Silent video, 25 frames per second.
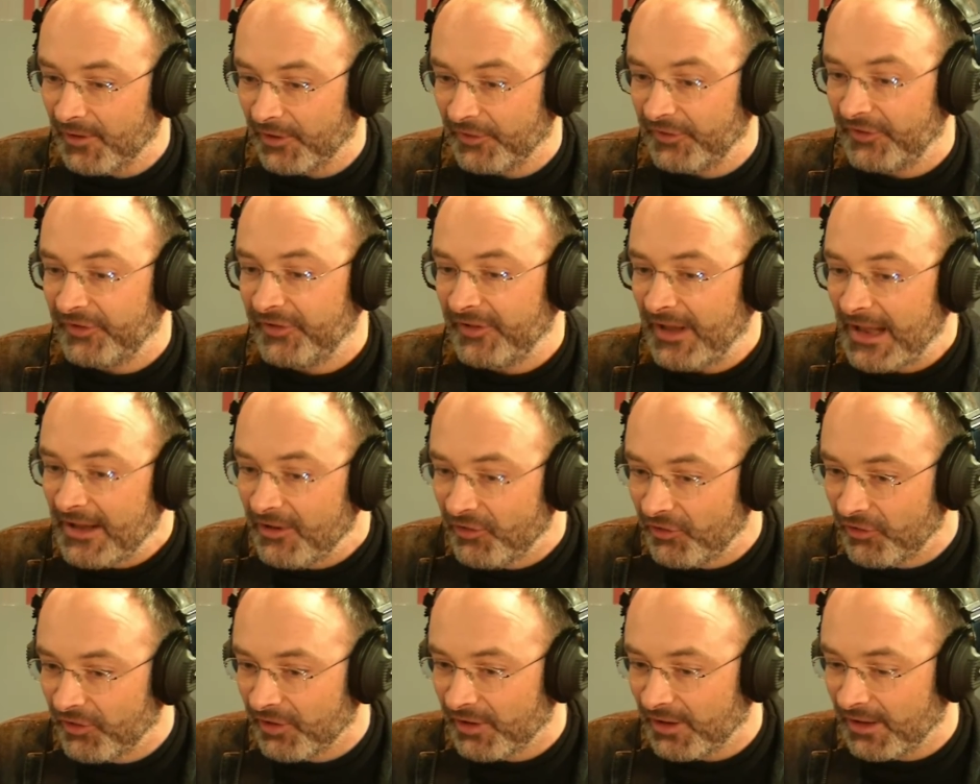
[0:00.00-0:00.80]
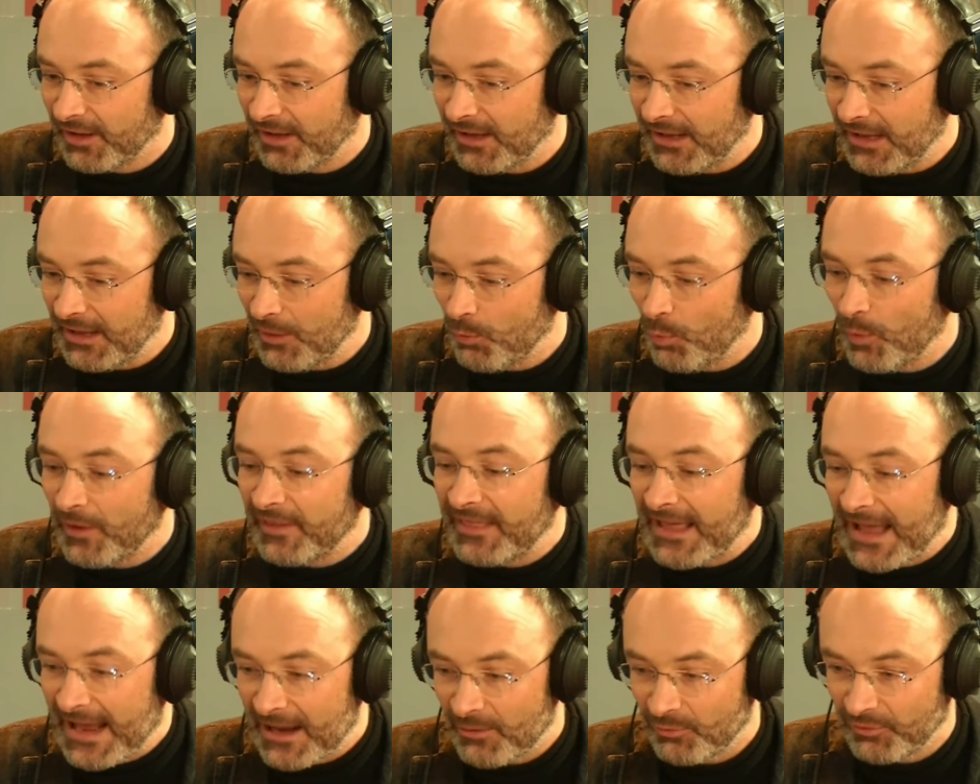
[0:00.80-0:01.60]
essentially
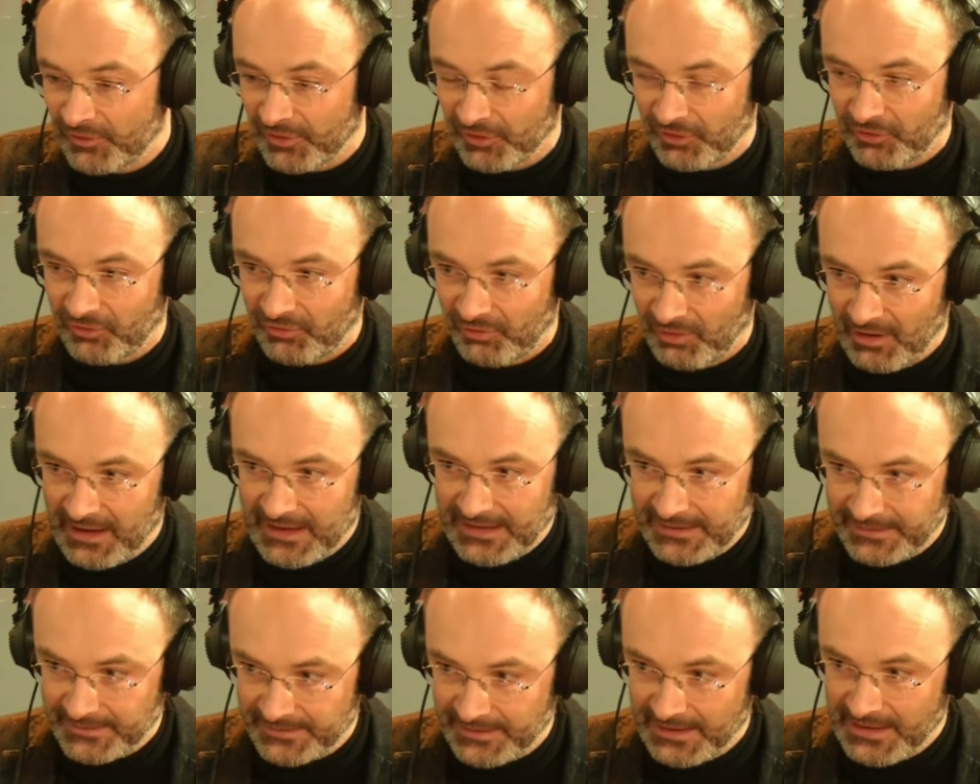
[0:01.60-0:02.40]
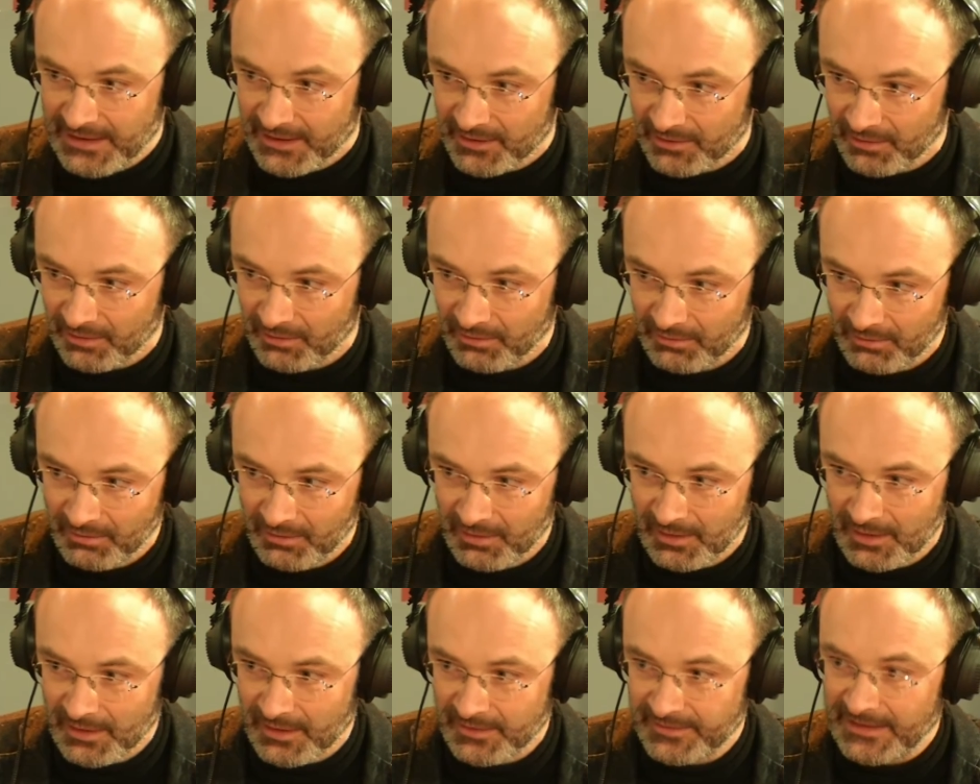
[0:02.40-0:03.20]
without a trade deal,